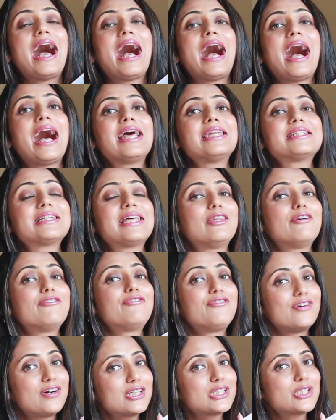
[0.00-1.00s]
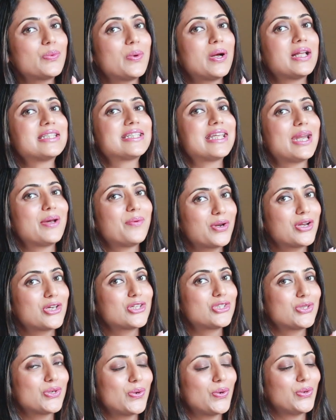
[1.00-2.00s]
and the first ones that I want
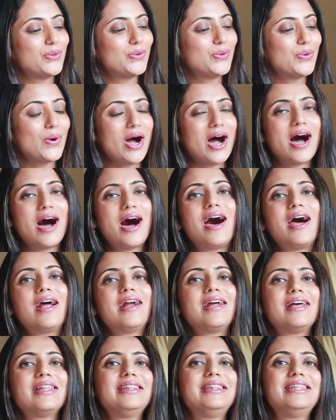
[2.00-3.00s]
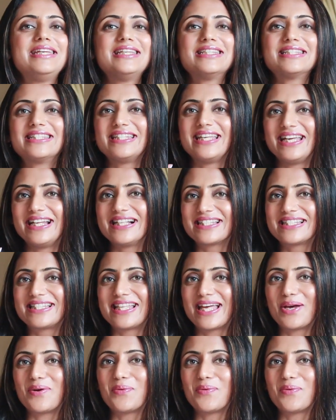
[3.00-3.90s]
to show you are these nails that